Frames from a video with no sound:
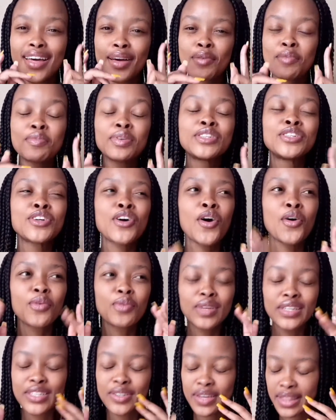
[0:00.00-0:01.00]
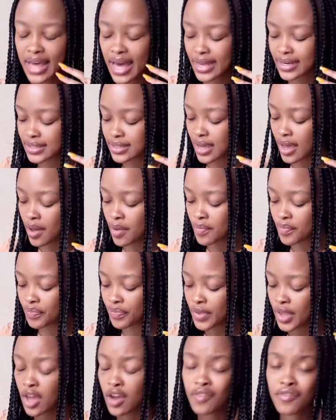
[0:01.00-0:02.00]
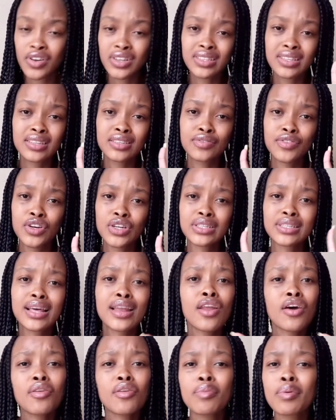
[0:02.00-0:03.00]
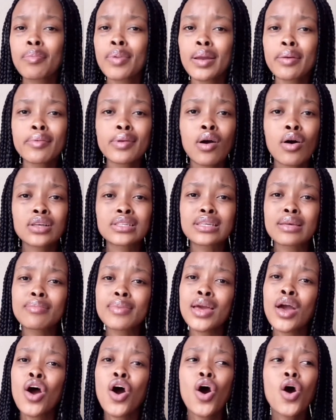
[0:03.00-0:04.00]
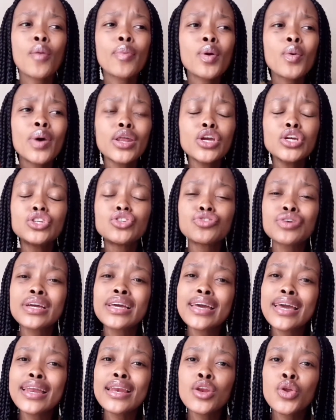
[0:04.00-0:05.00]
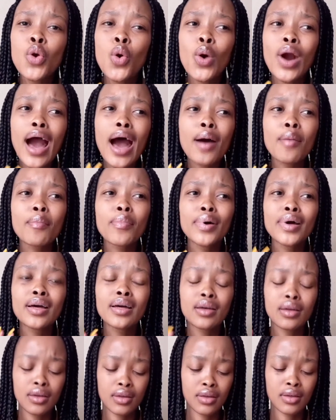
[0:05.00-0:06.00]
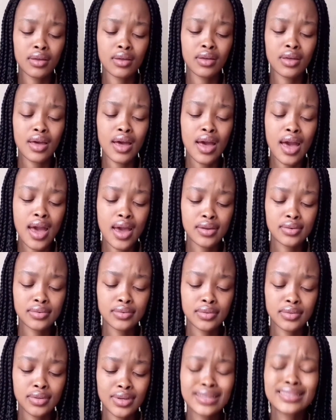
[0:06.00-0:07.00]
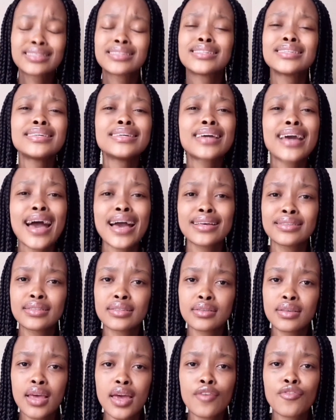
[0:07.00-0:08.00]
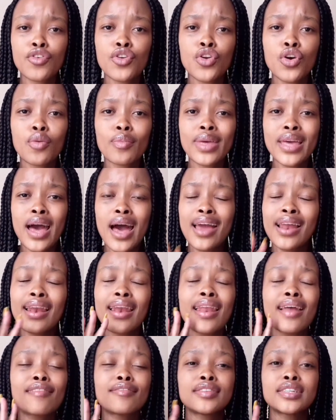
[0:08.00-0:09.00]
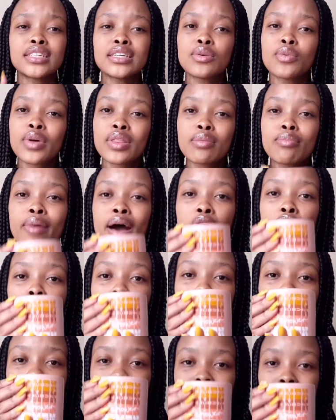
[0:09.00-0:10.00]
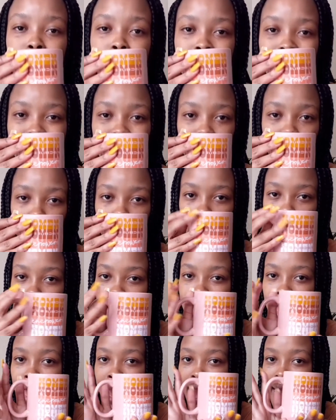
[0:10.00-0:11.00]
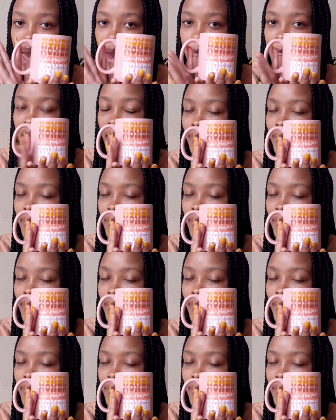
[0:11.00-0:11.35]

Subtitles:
But yeah, we're doing that. First things first, a lot of people have been asking me, Obi, what do you drink in your cup? And it's tea, guys. If you know me, I love tea with my heart, my soul, and my